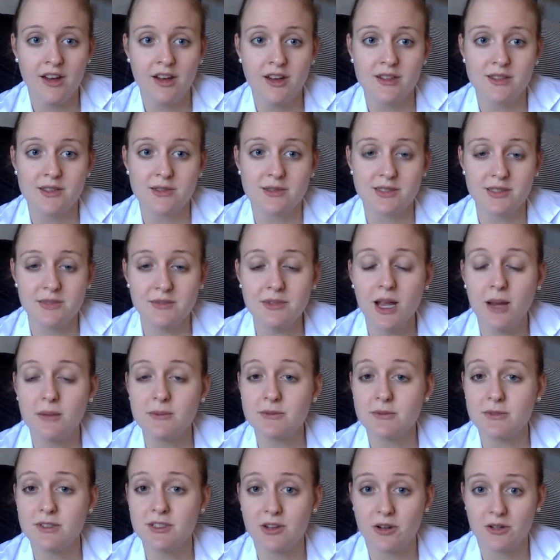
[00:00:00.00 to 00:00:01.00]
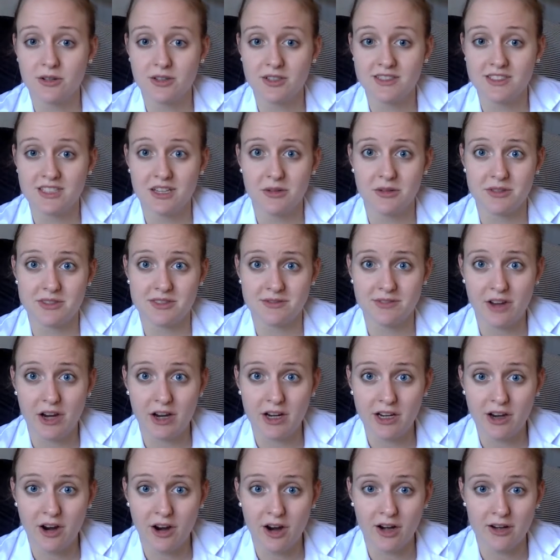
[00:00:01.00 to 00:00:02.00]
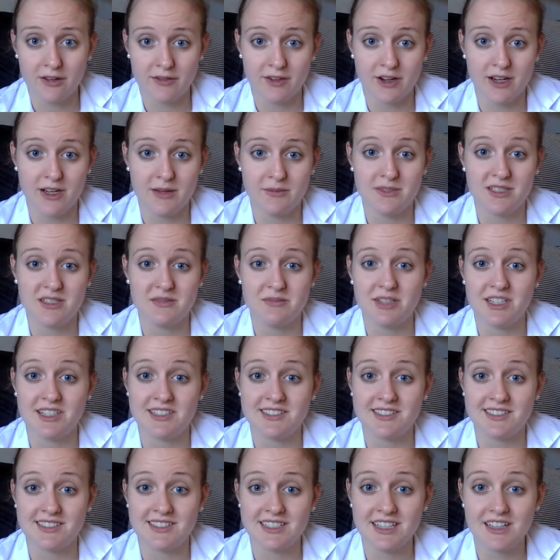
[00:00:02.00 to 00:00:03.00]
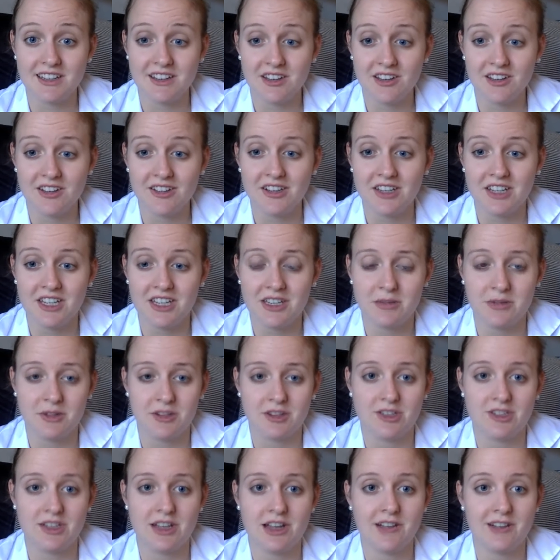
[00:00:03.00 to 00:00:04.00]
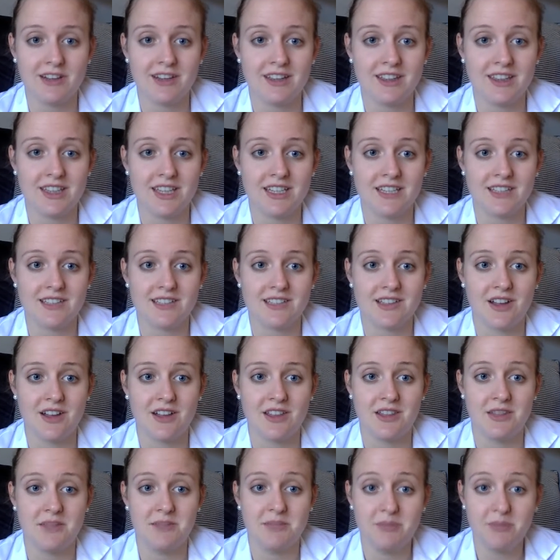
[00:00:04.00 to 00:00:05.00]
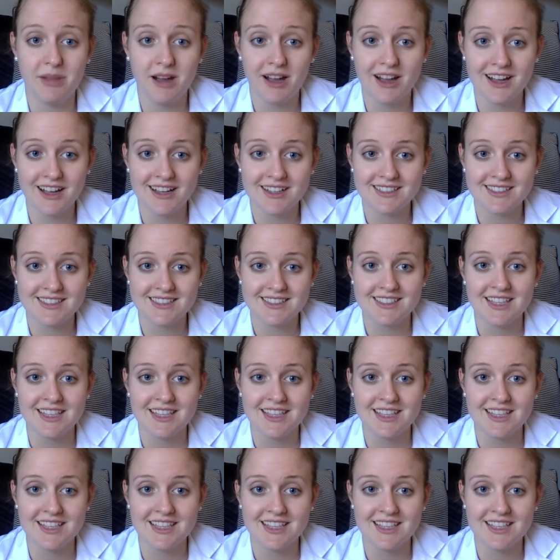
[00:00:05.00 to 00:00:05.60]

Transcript: So sometimes we noticed it was very hard for him to be still. He was shouting things on the bus.